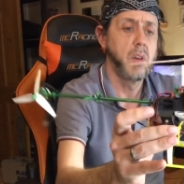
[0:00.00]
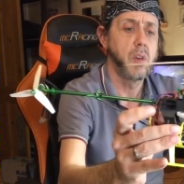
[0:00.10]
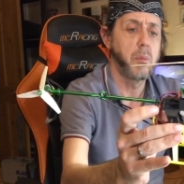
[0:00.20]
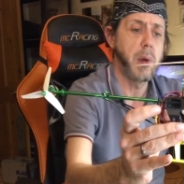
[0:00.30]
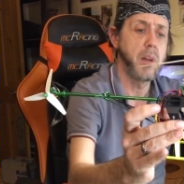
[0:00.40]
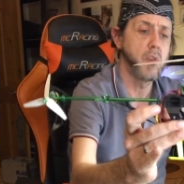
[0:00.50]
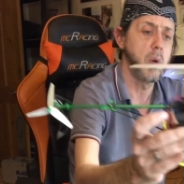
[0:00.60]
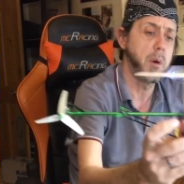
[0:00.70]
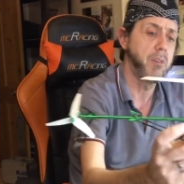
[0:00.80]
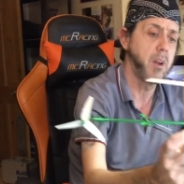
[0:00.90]
The paint's
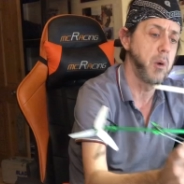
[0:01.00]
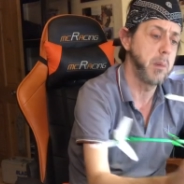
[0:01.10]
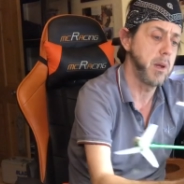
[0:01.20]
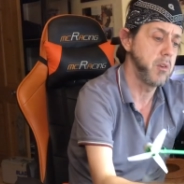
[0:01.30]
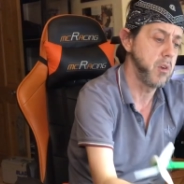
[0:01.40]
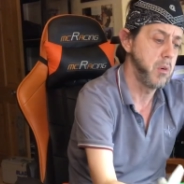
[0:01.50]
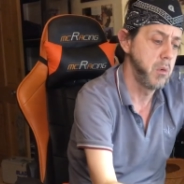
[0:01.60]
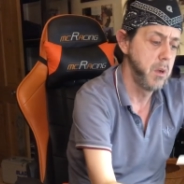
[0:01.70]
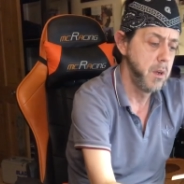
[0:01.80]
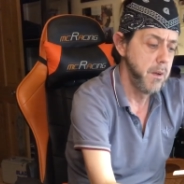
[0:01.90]
come off a little bit. So
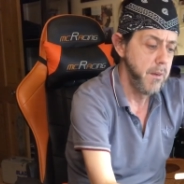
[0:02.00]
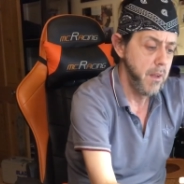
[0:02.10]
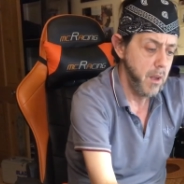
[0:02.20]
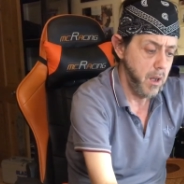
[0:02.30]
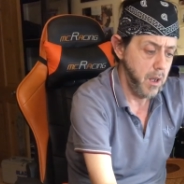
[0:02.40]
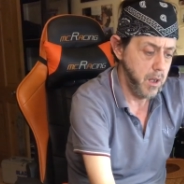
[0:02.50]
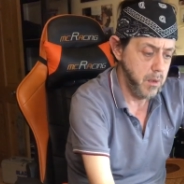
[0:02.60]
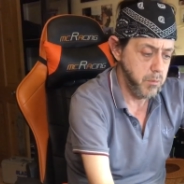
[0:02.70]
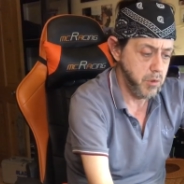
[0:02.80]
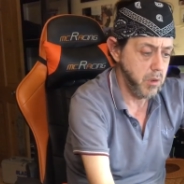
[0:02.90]

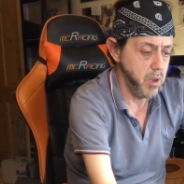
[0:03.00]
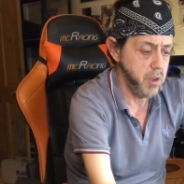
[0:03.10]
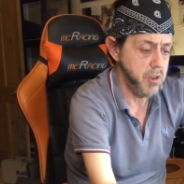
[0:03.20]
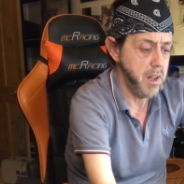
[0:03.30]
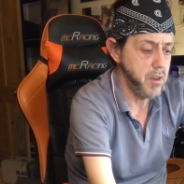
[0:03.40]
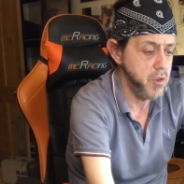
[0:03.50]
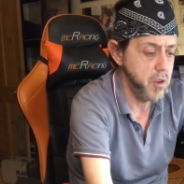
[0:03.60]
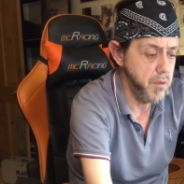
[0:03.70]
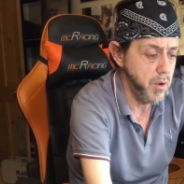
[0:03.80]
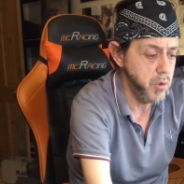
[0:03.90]
still got the standard
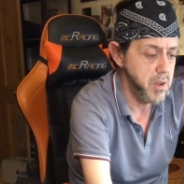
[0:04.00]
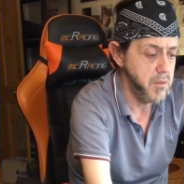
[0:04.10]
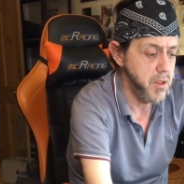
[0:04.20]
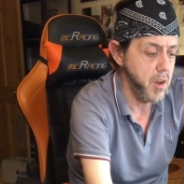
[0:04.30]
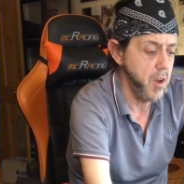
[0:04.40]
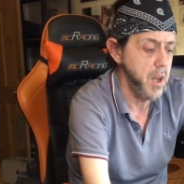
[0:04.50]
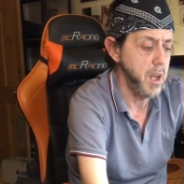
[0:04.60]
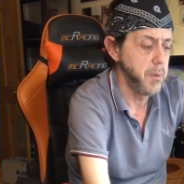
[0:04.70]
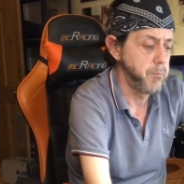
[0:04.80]
servos and everything on it.